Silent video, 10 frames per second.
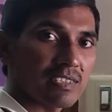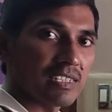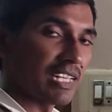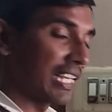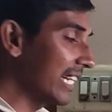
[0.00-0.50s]

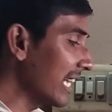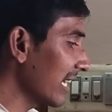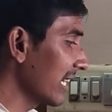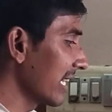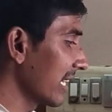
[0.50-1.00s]
in
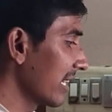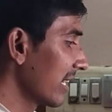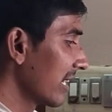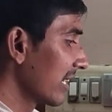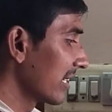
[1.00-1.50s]
linearly,
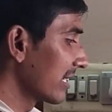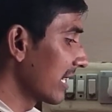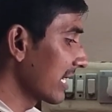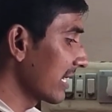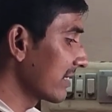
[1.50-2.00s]

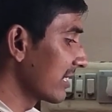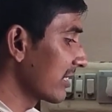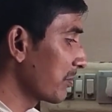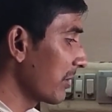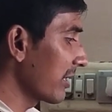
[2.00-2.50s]
that is
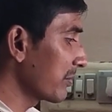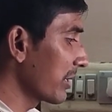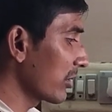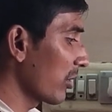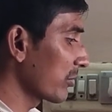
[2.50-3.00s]

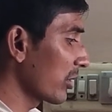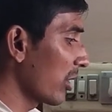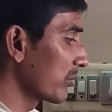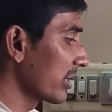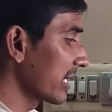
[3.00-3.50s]
displacement of the
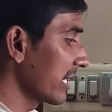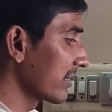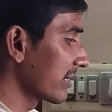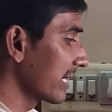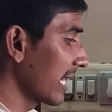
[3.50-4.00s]
object
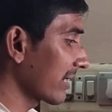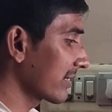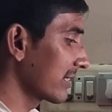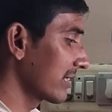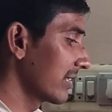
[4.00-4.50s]
is
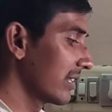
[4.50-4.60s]
x.